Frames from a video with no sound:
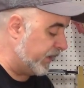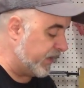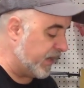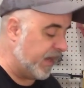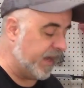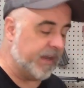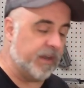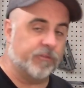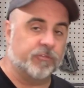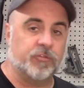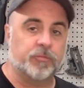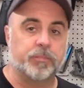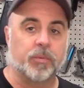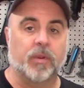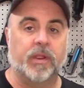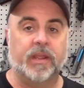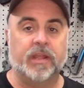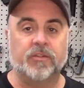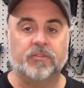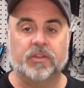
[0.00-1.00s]
kind of
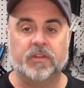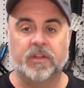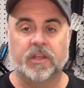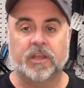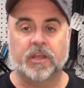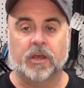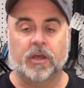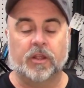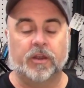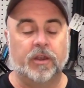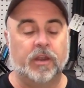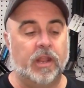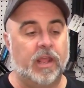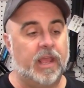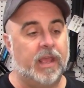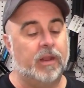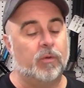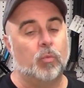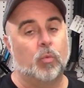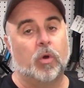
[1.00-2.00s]
spring is in the gun
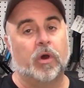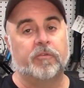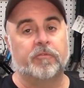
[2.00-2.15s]
and what